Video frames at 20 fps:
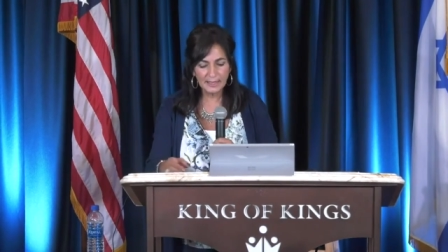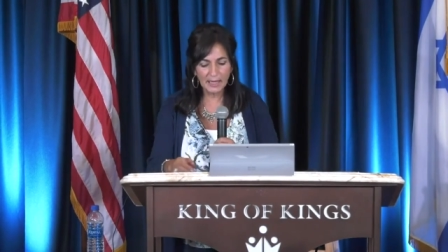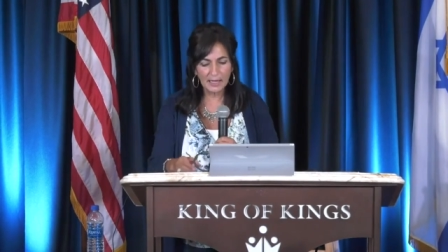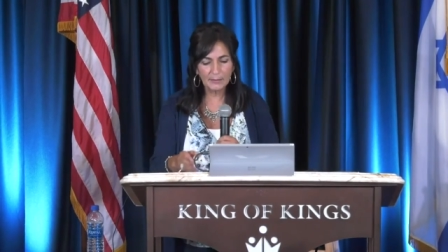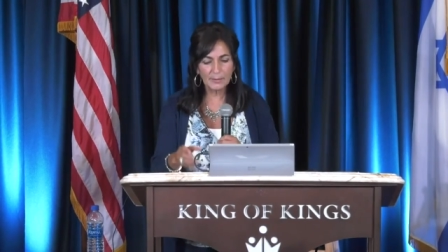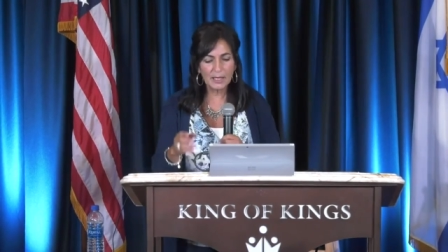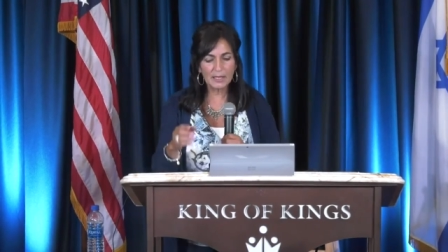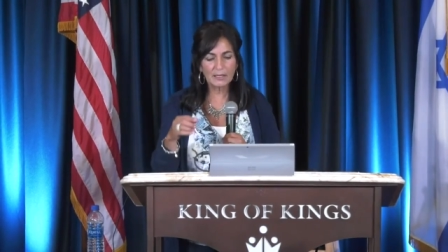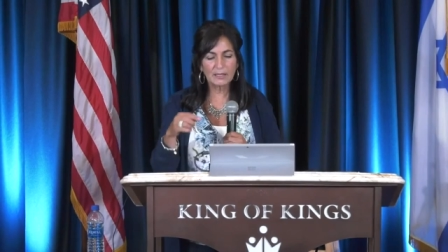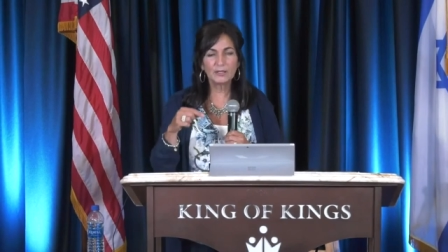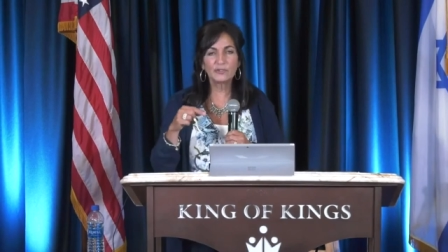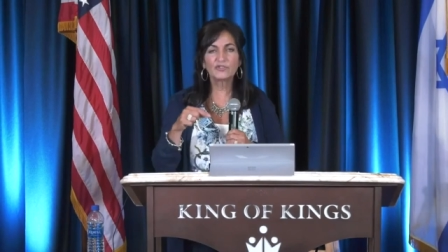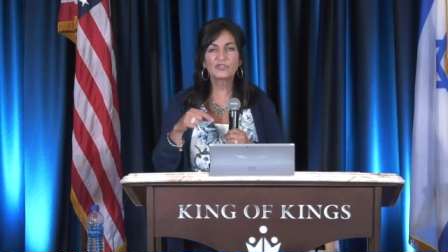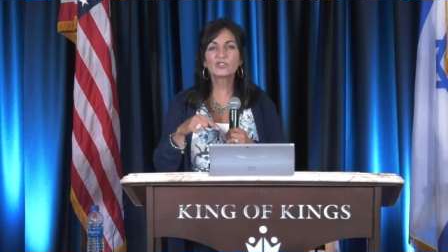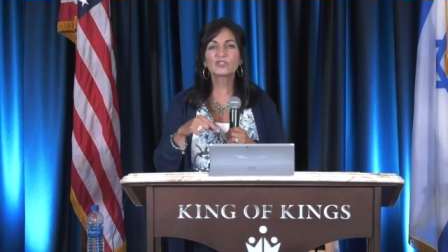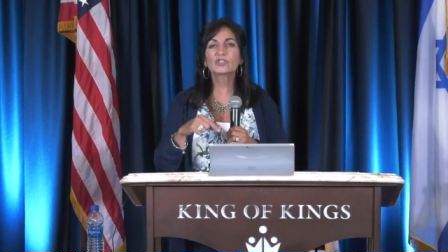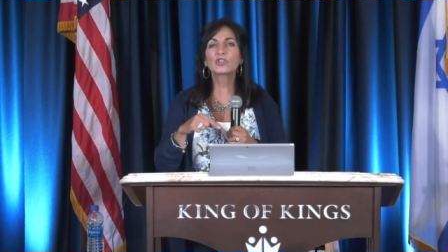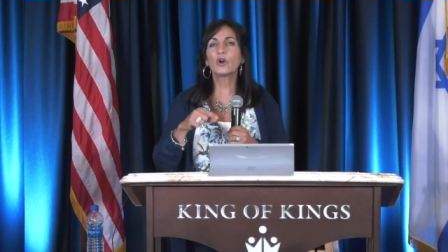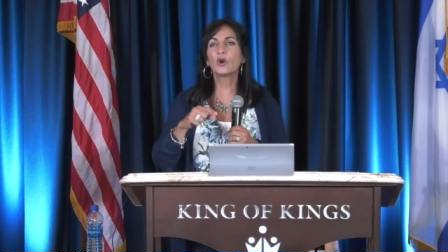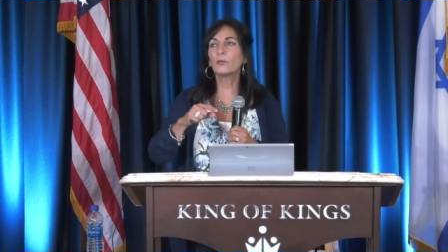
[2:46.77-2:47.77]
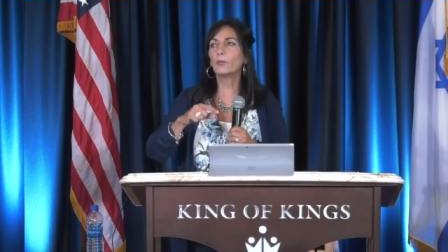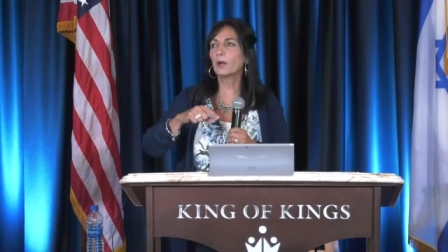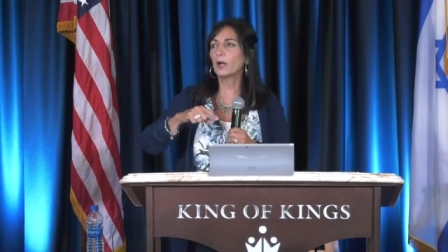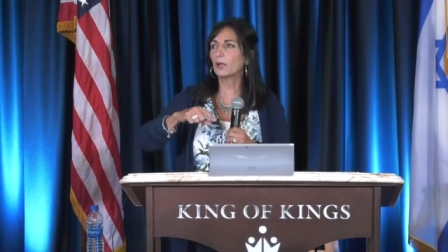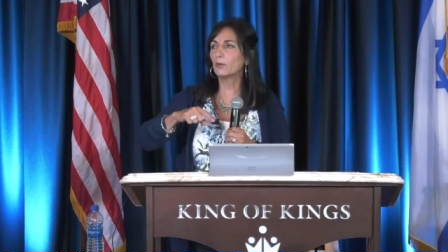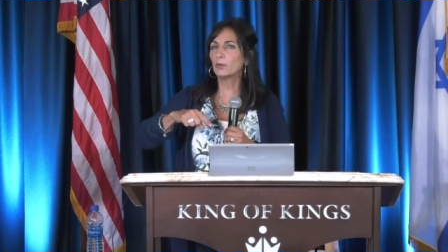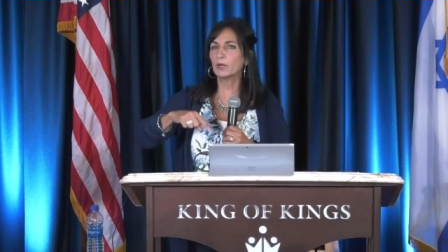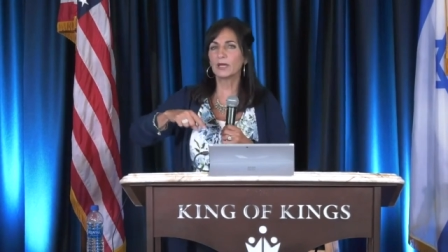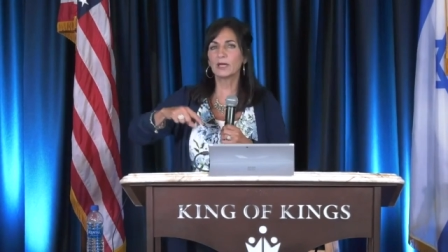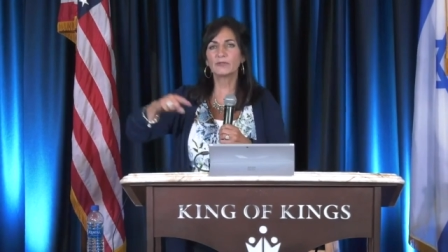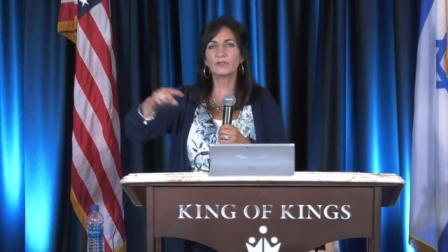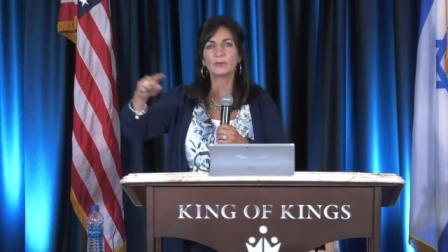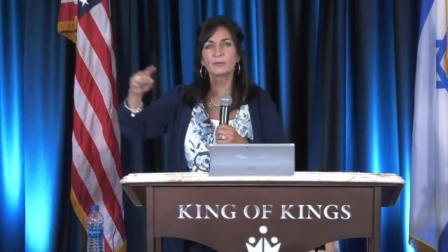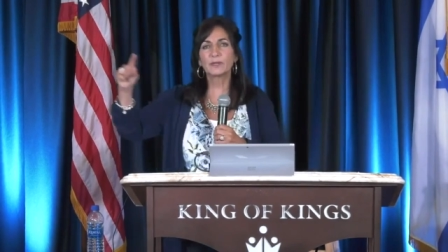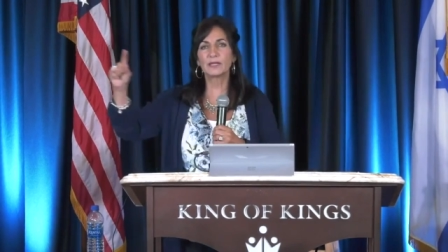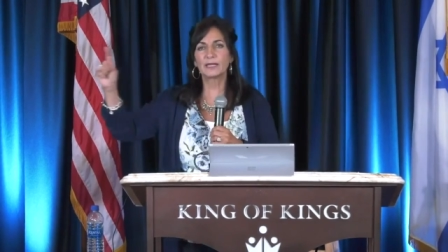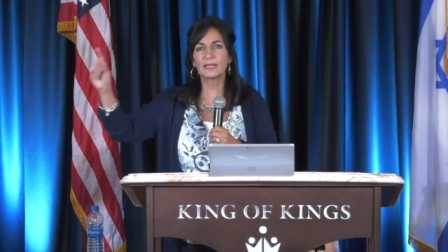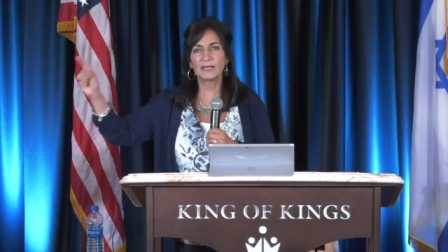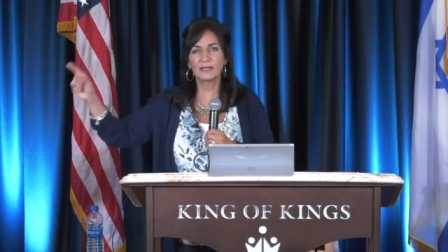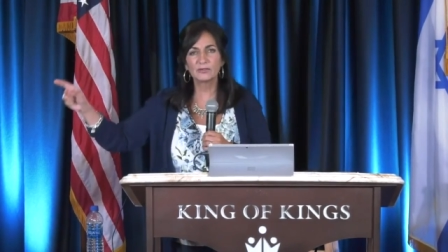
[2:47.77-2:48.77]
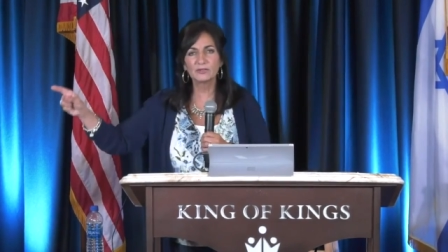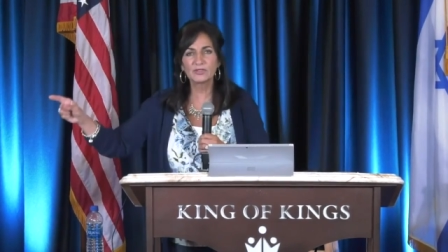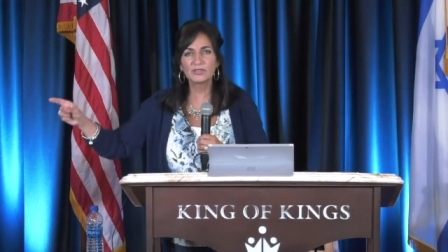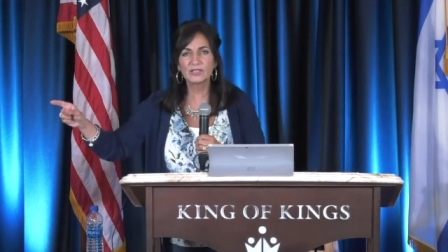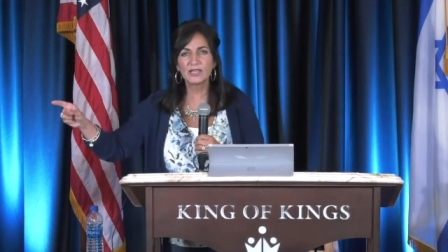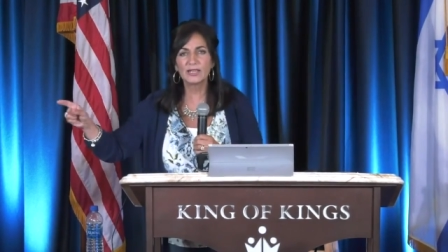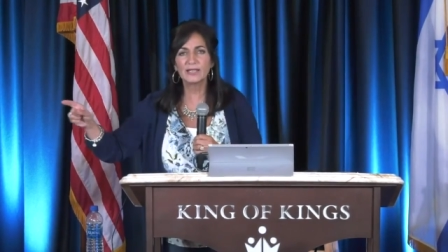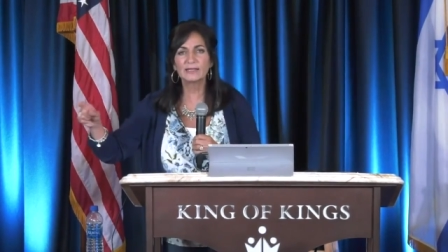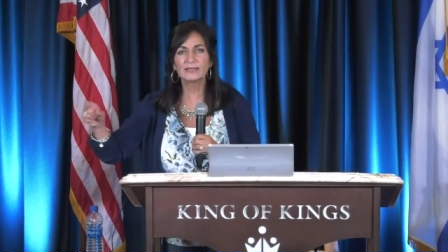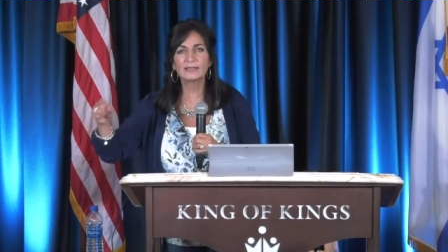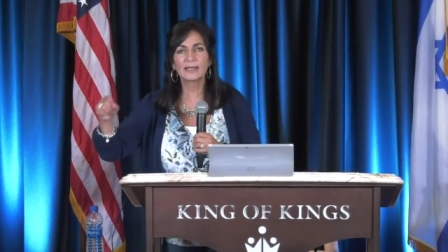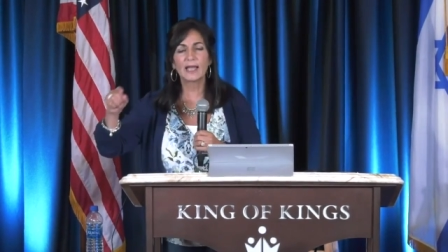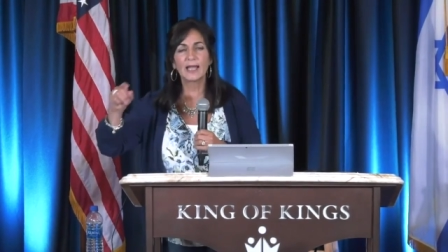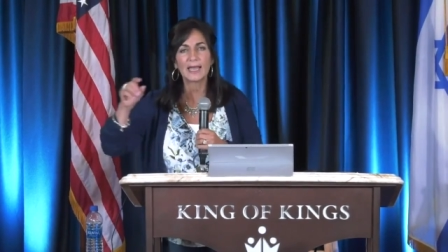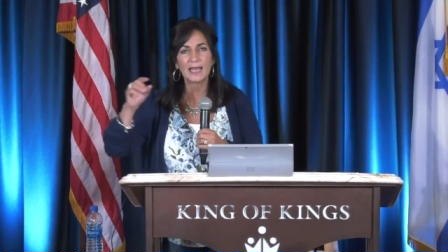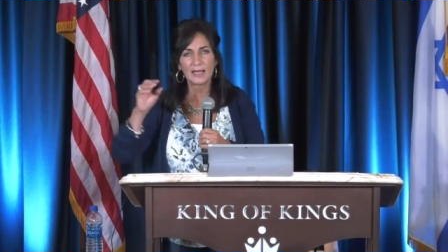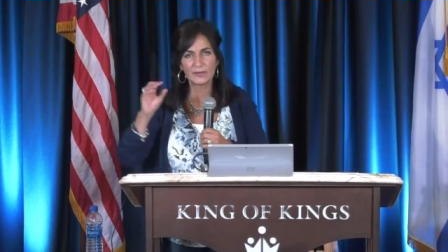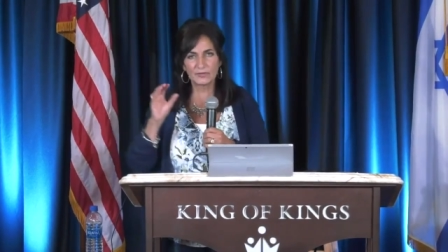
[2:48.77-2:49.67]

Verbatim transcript: See, I'm not going to just go by what everybody else says.